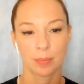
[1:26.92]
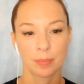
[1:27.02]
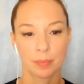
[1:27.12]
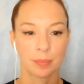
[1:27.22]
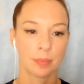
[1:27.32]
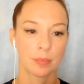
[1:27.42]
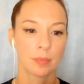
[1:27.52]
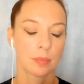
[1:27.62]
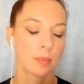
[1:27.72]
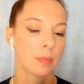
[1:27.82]

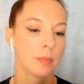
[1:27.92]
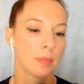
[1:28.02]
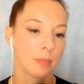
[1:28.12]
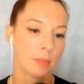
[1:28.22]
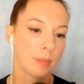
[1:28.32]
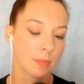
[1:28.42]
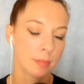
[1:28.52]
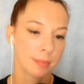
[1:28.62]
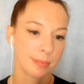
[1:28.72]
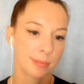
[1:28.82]

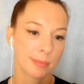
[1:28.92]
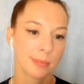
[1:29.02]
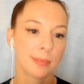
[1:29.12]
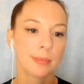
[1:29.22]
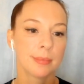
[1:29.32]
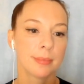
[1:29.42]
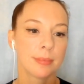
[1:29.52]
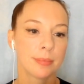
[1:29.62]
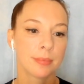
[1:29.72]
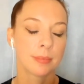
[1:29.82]
(silent)